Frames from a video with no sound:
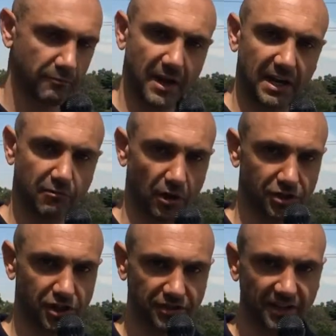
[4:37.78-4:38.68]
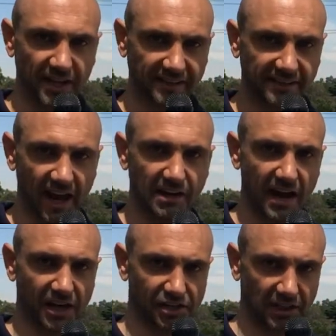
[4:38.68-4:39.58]
meteorologists in each state
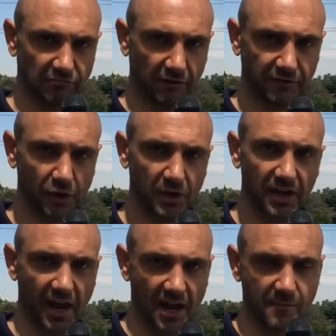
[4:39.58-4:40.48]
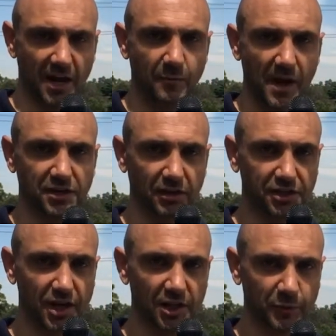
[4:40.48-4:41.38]
actually review it and make manual
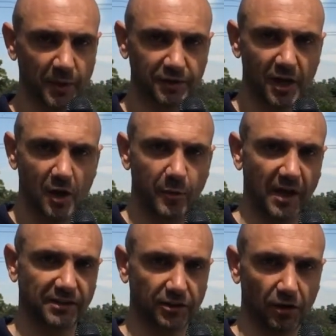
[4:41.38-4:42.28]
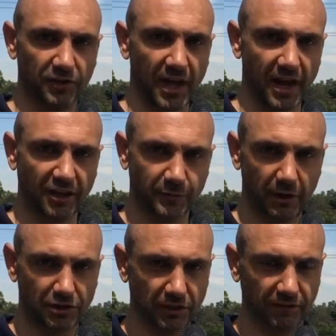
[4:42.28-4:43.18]
adjustments based on their
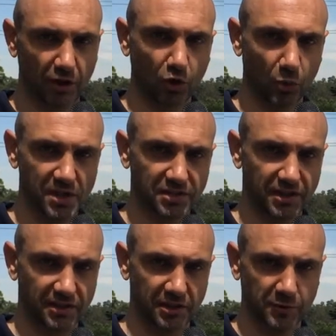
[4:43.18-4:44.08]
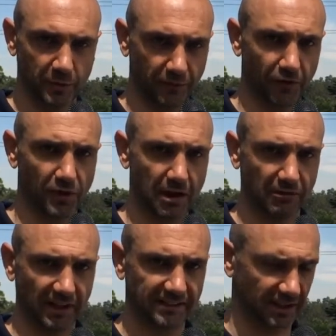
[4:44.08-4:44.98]
experience of local weather systems before they
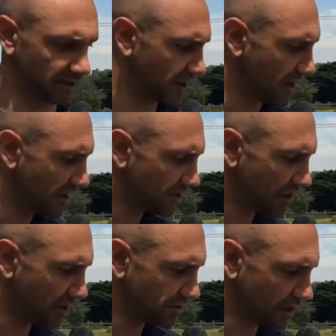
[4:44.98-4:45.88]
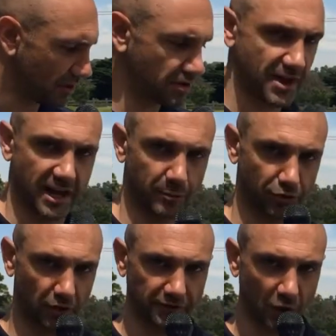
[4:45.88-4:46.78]
release it. So that
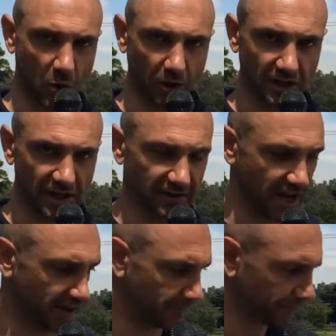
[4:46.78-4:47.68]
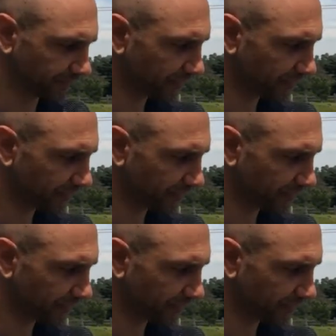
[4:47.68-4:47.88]
improves the quality again.